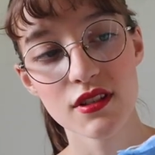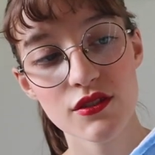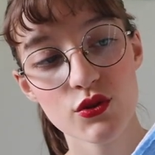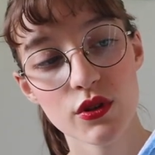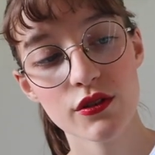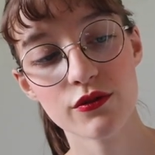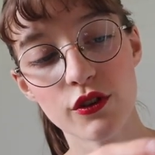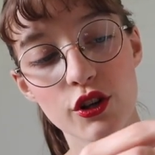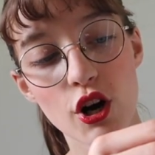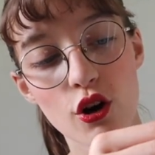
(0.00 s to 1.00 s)
gonna sort
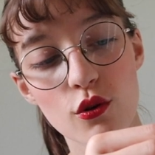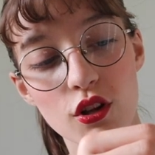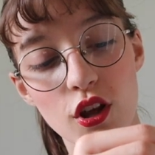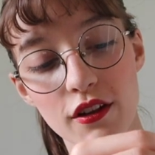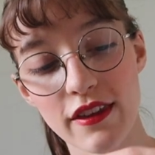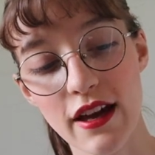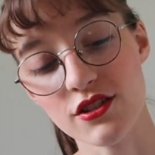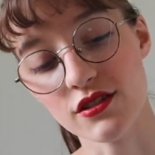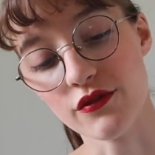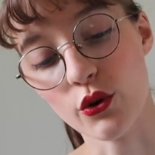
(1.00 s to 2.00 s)
of go along the
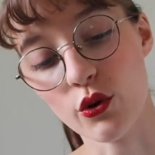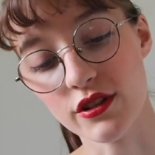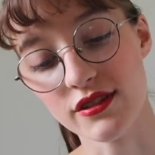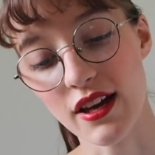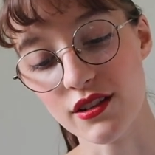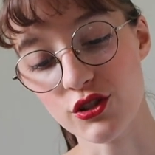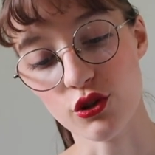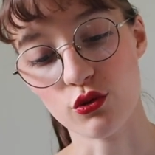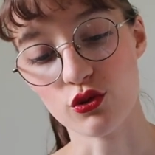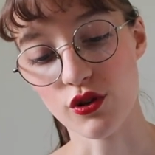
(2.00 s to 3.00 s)
edges of the corset
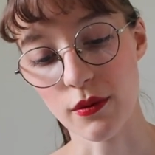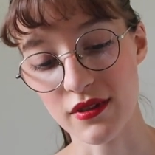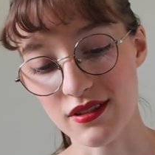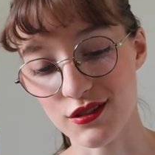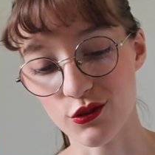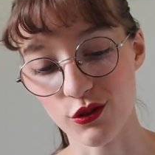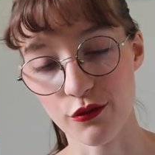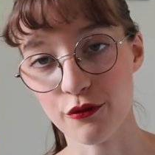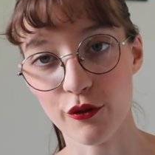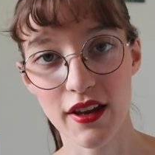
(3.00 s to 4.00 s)
to trim these little
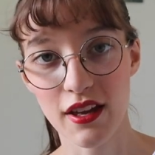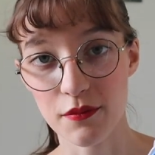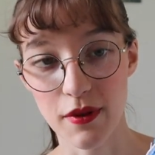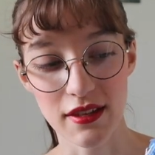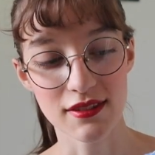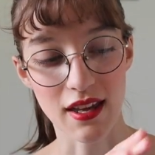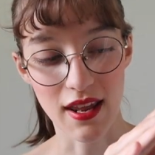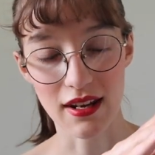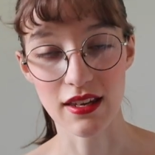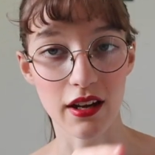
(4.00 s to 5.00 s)
fraying bits and
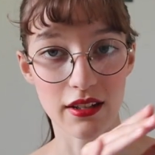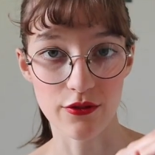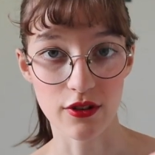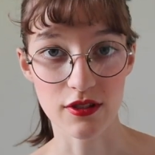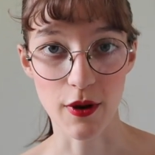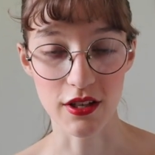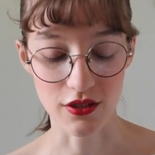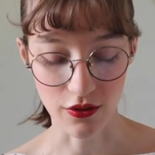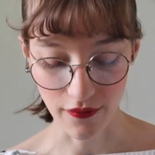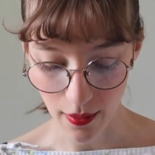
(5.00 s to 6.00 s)
any uneven spots
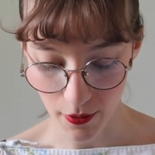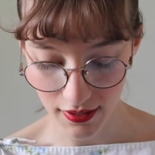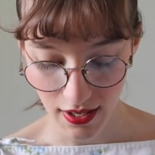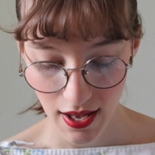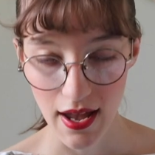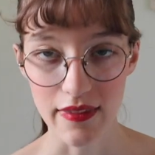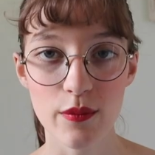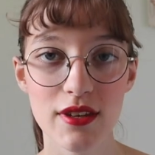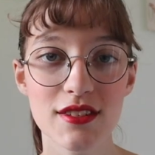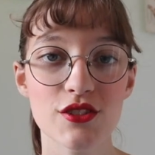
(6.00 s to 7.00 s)
on the fabric, and
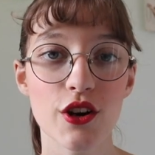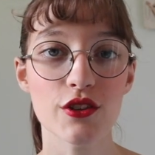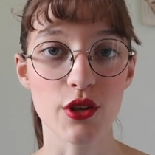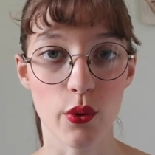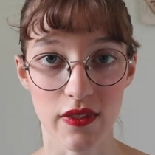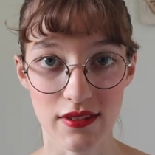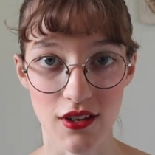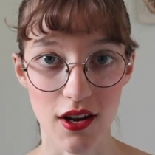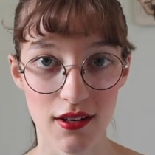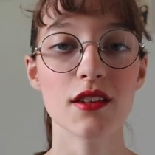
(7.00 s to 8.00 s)
then we can start sewing this
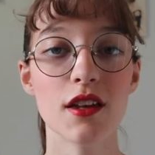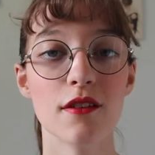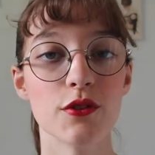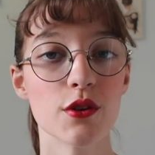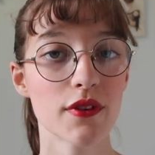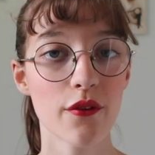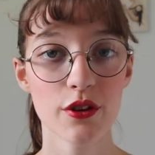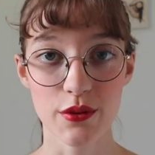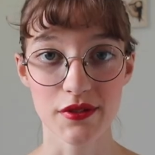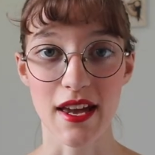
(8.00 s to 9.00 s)
on. If you've never
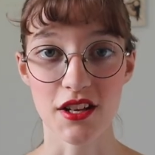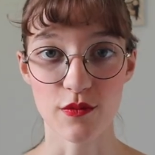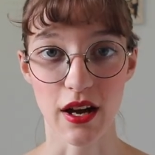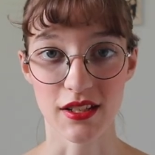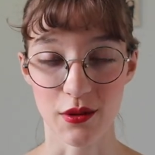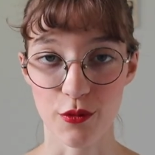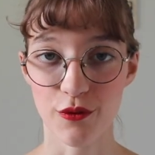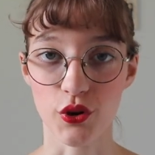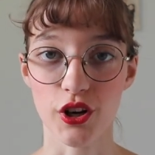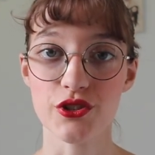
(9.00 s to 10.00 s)
used edge binding
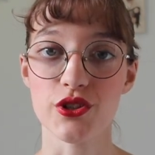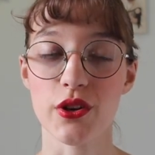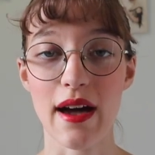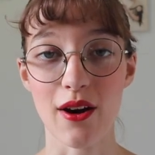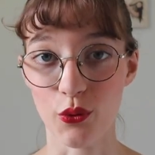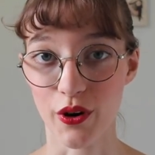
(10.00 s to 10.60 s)
before, I'll show you how it